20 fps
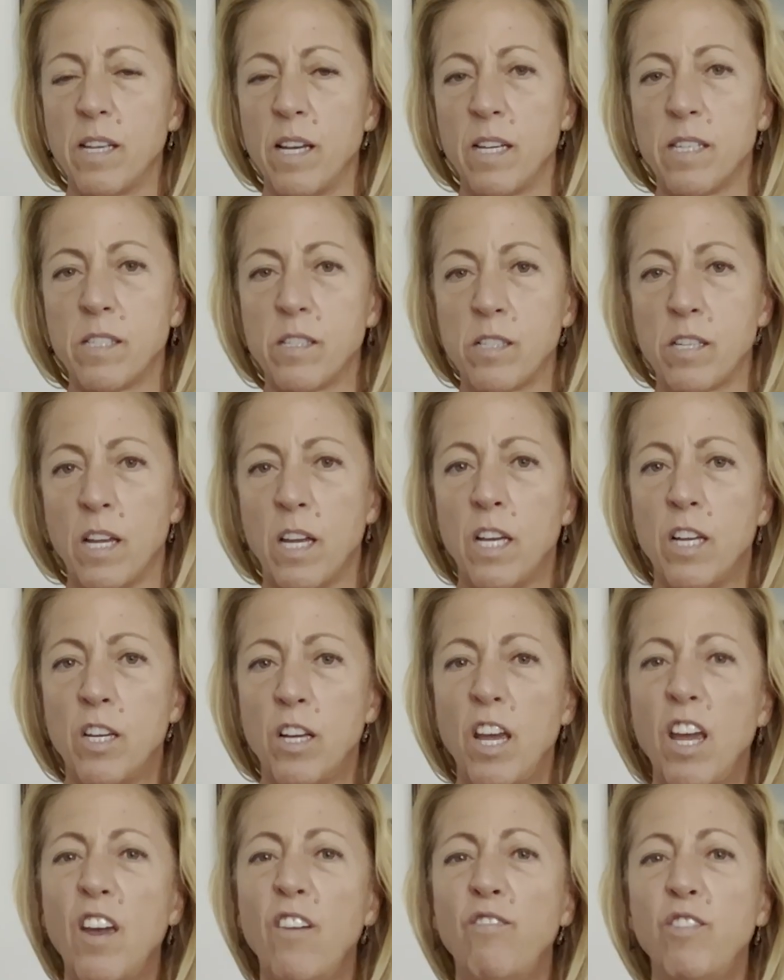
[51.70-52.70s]
this:
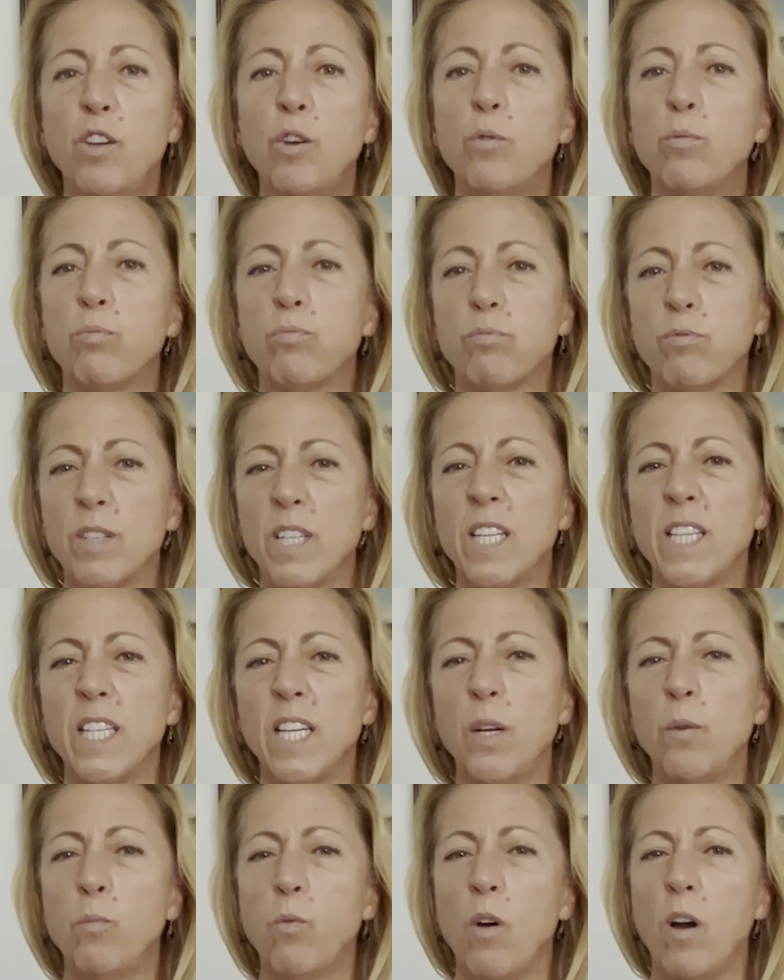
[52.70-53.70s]
if you
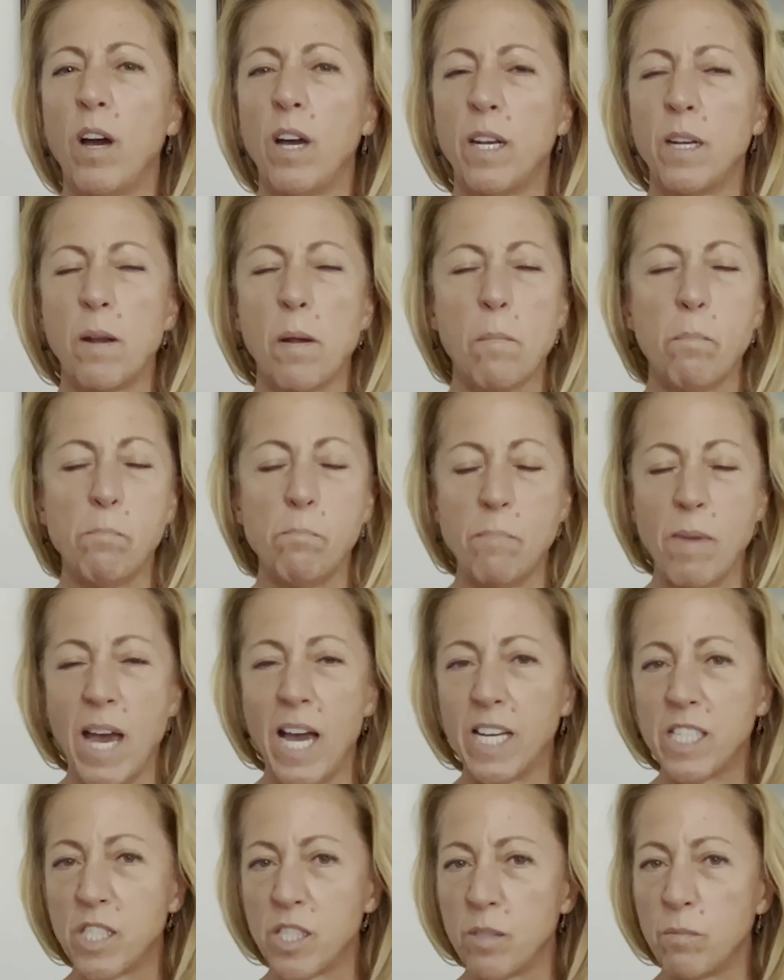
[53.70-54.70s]
really want
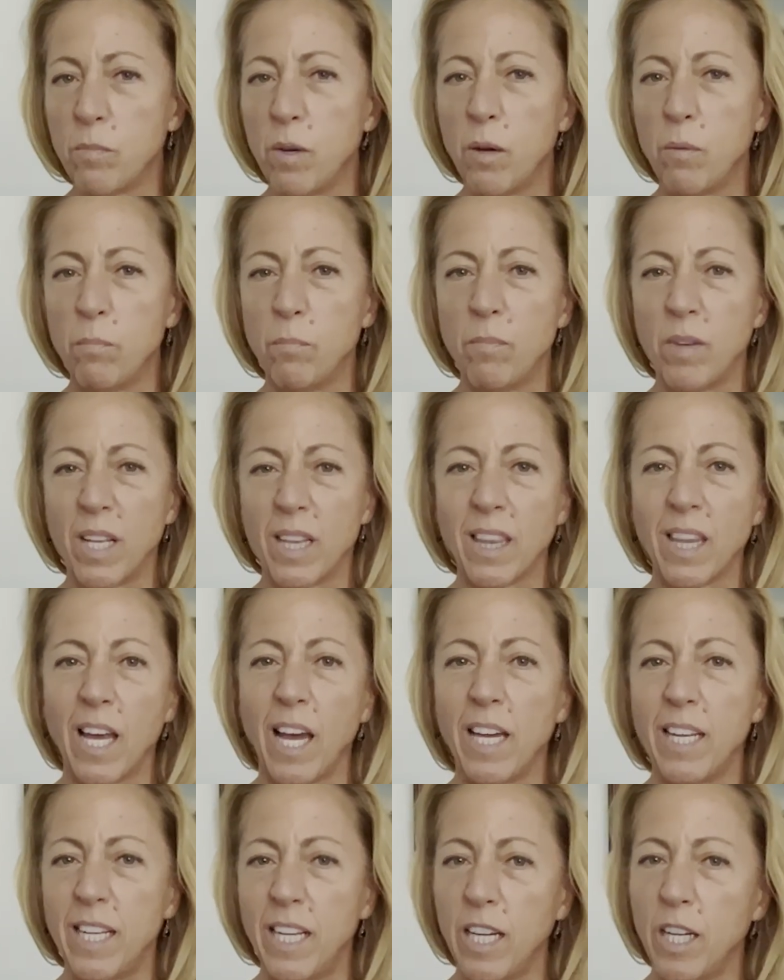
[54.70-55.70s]
maximum
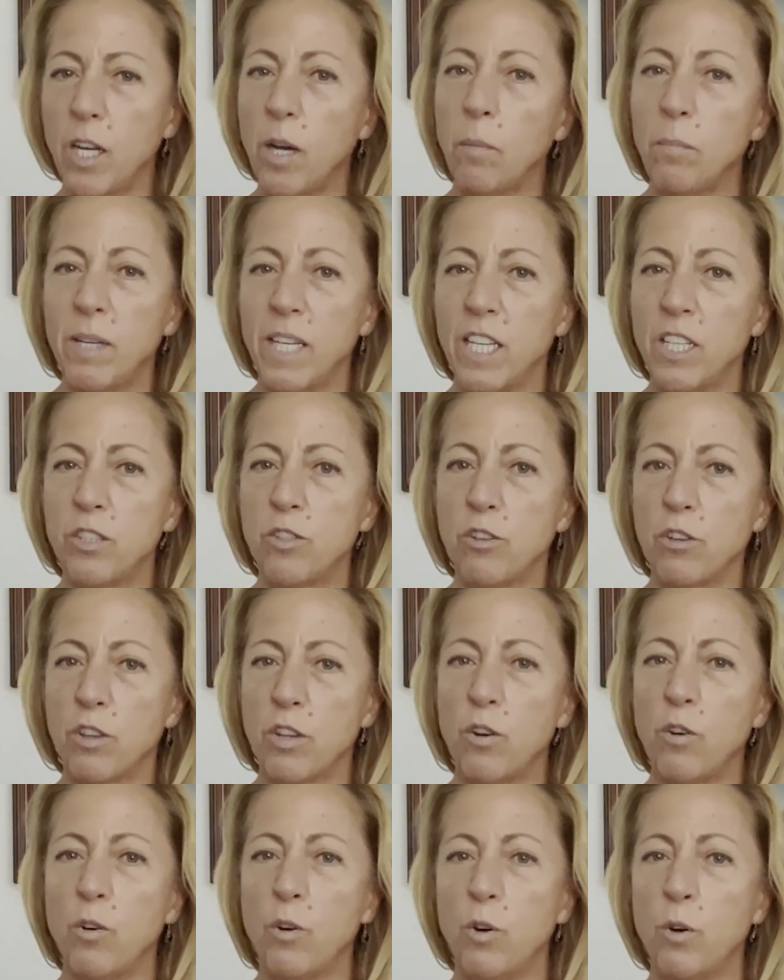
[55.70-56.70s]
lighting coming into
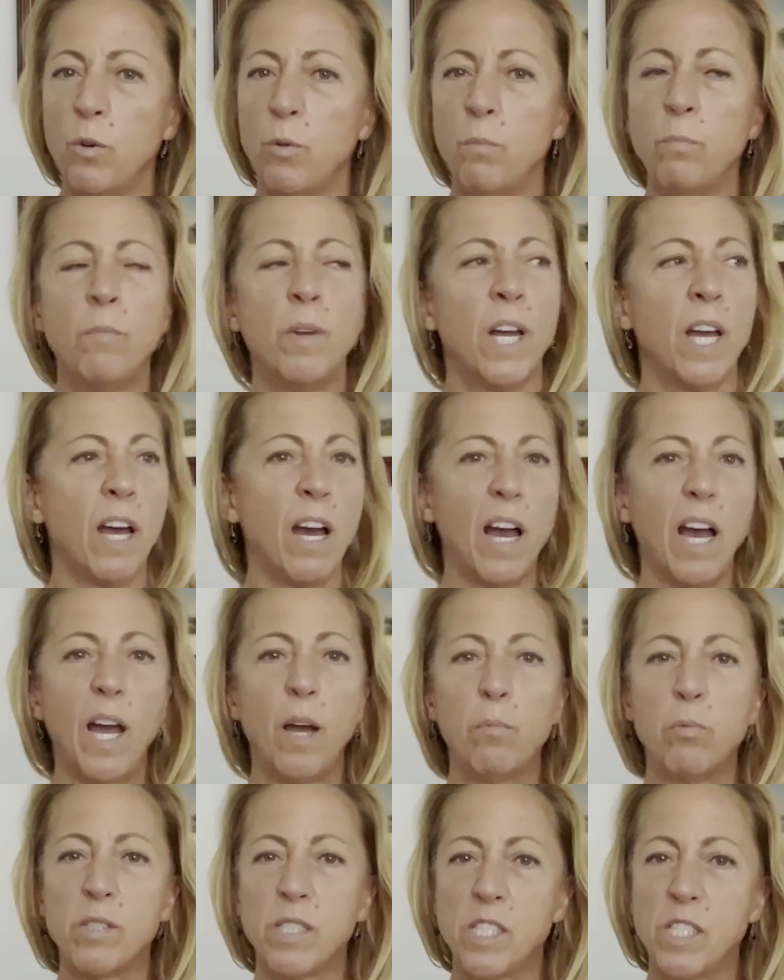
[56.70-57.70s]
the home, I
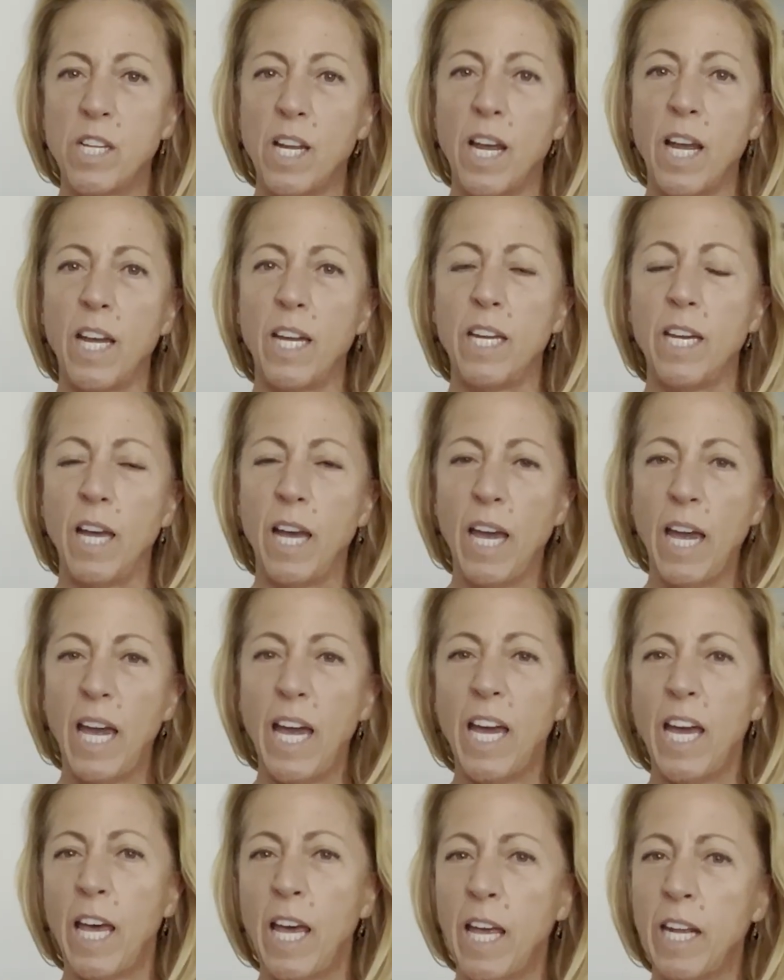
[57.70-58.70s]
would say
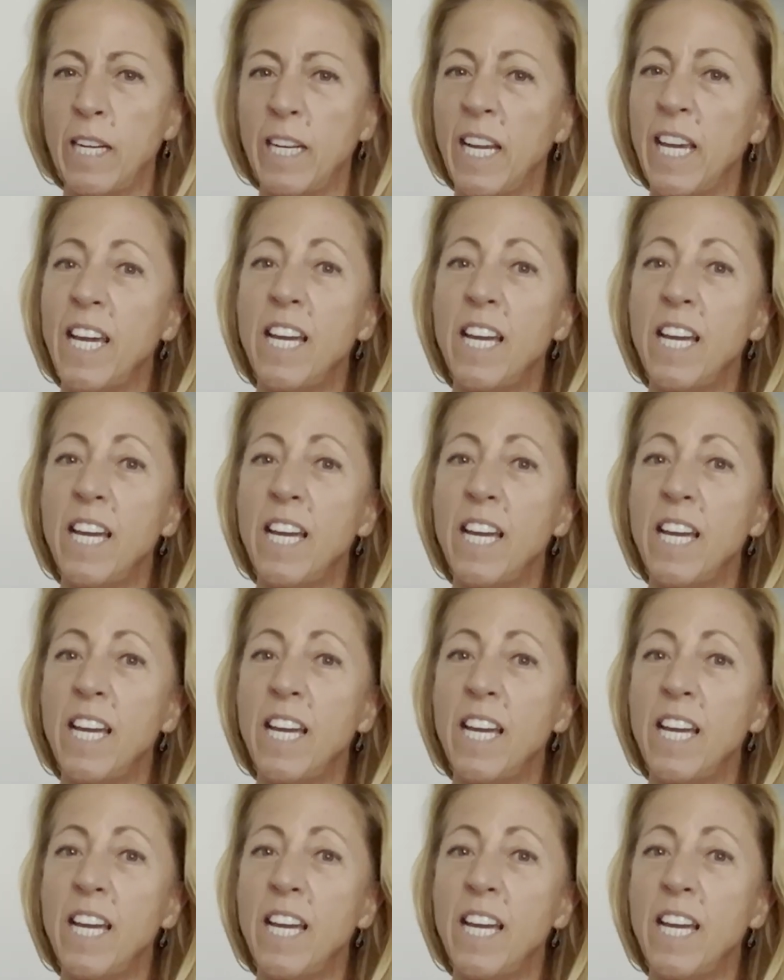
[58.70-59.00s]
an